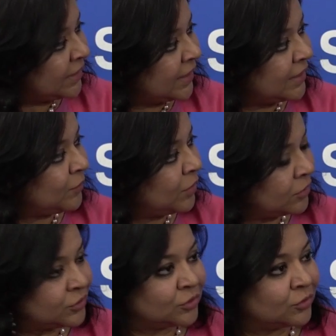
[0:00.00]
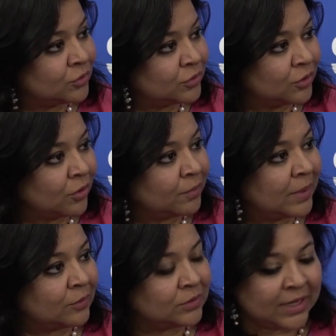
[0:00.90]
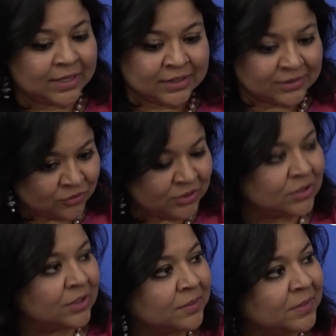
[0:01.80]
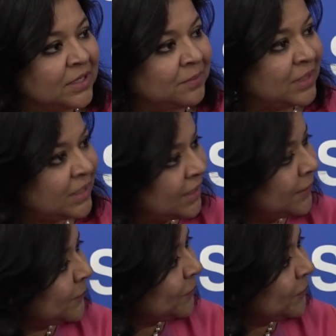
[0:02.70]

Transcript: that they will also talk about at this regional committee meeting.